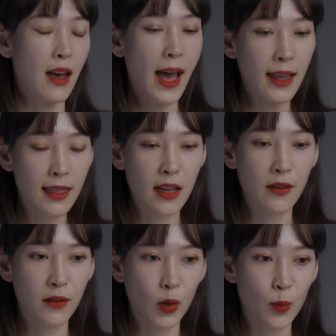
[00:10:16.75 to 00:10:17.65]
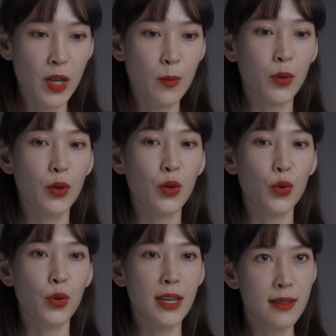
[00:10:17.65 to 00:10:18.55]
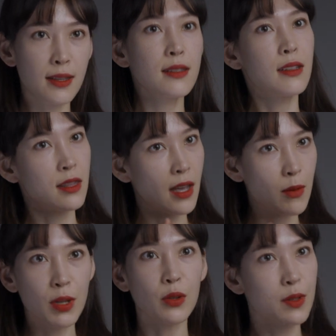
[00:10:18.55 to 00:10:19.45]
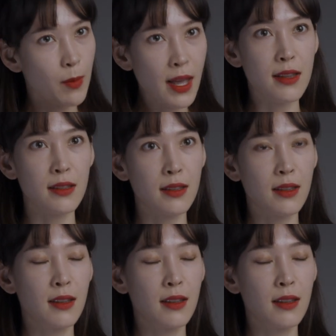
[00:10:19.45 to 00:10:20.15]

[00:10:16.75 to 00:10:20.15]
I think, for people who exist in that middle space.